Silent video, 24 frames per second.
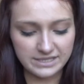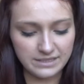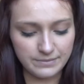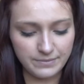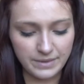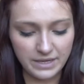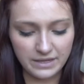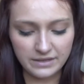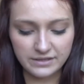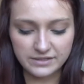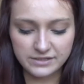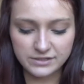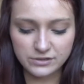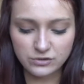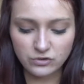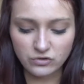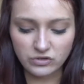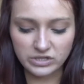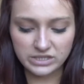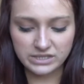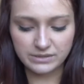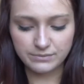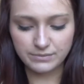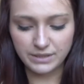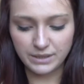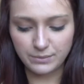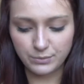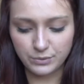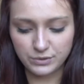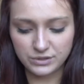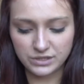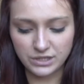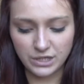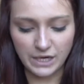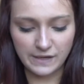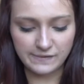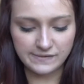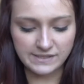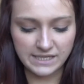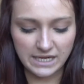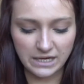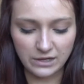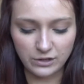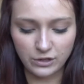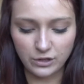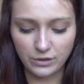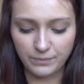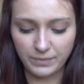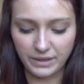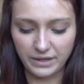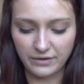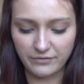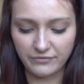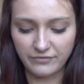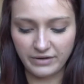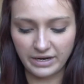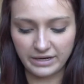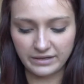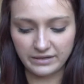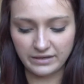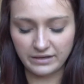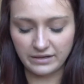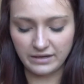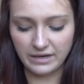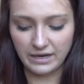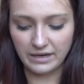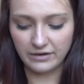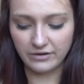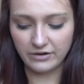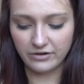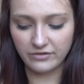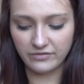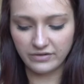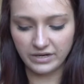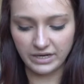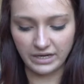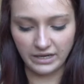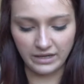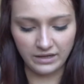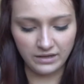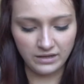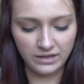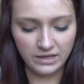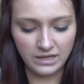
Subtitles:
about the stories in people's lives that could be affecting their career.